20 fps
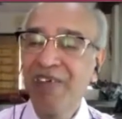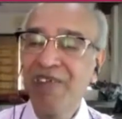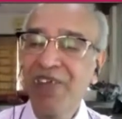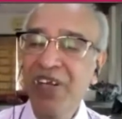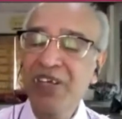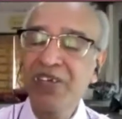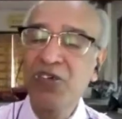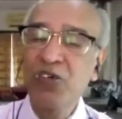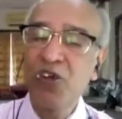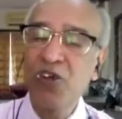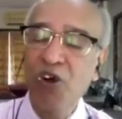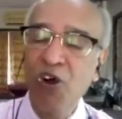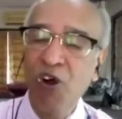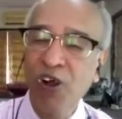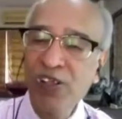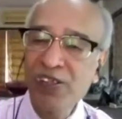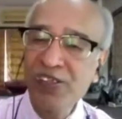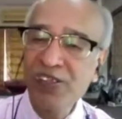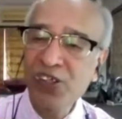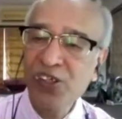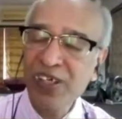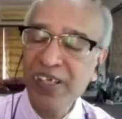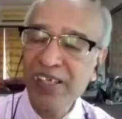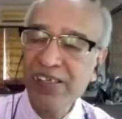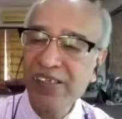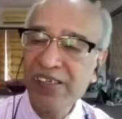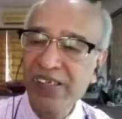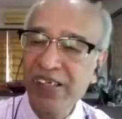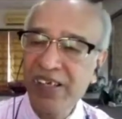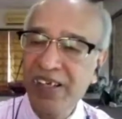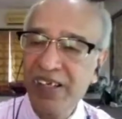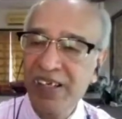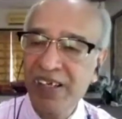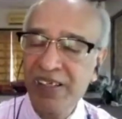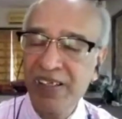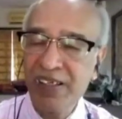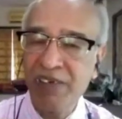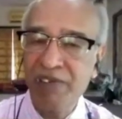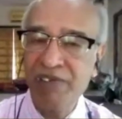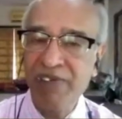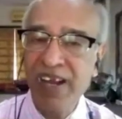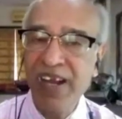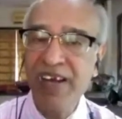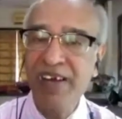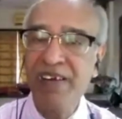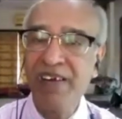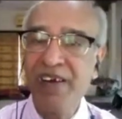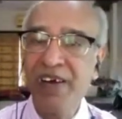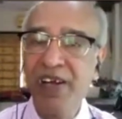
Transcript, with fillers: We should also consider the weight